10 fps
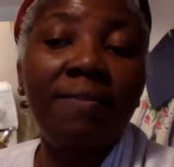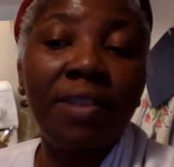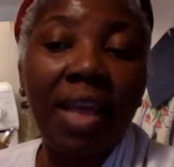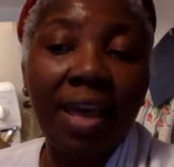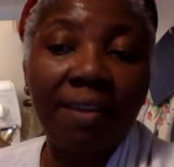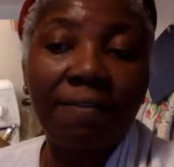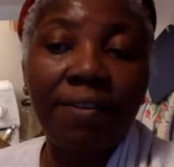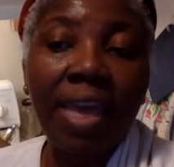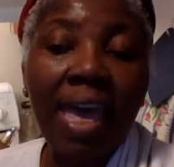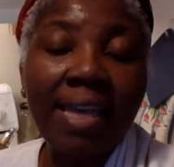of
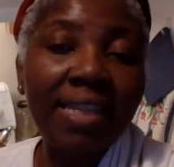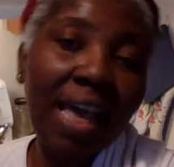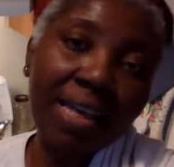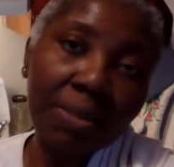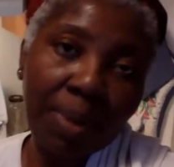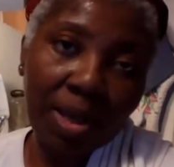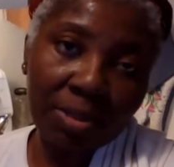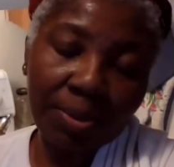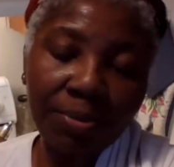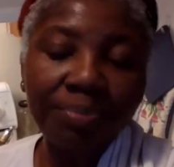life as high as
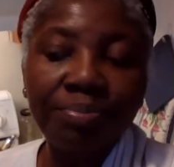possible.